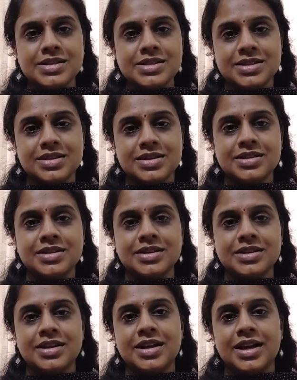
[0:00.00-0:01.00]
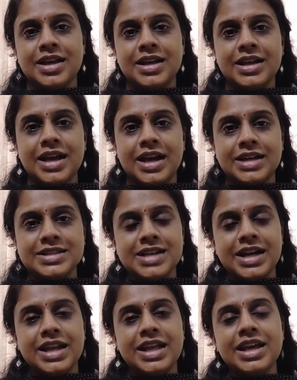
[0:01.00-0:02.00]
means,
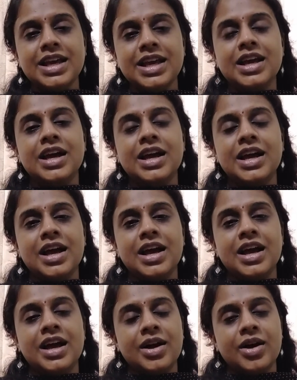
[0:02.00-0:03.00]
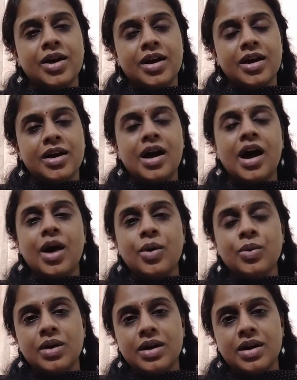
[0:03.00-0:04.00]
studying
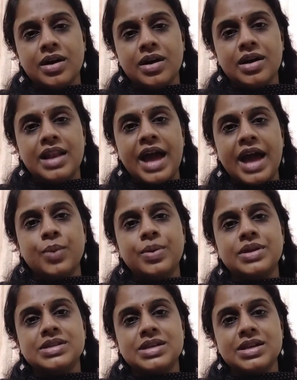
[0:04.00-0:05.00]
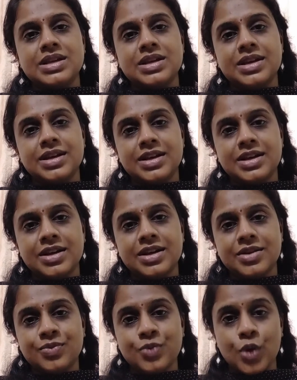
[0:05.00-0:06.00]
how a language
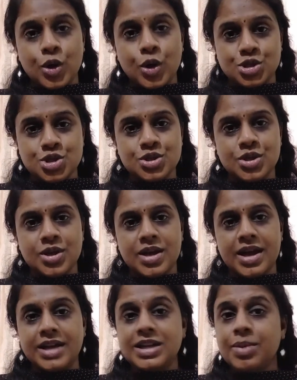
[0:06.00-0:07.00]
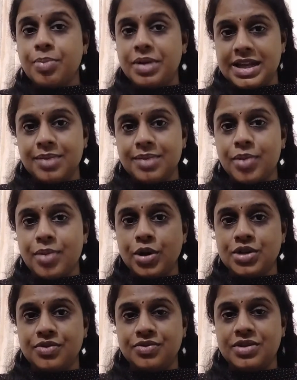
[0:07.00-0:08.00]
was at a particular
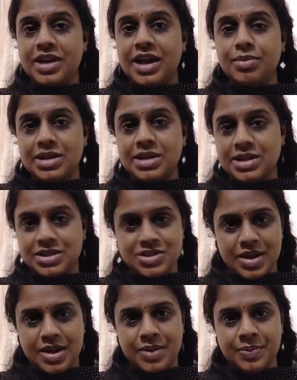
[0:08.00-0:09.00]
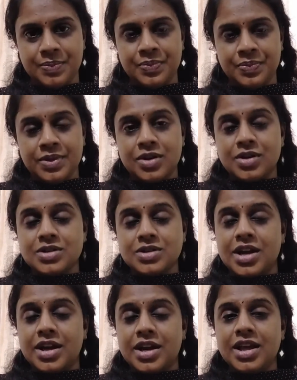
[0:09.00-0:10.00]
point of time in history,
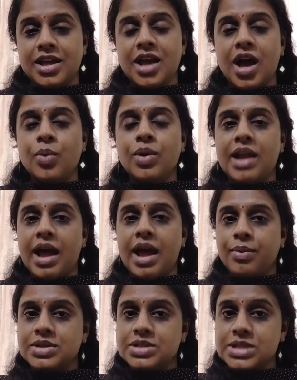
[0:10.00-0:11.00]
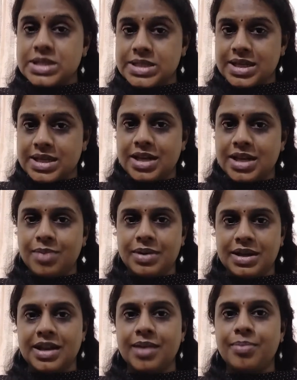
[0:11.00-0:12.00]
or studying how a language is at a
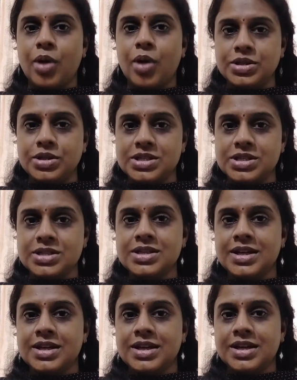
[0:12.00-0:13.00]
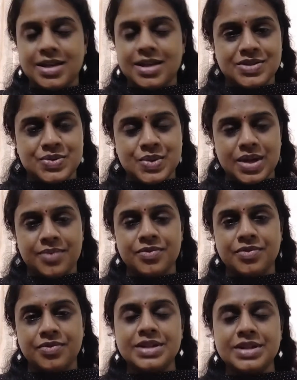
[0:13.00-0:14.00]
particular point in history.
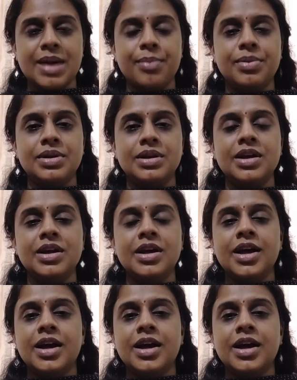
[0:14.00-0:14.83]
For example,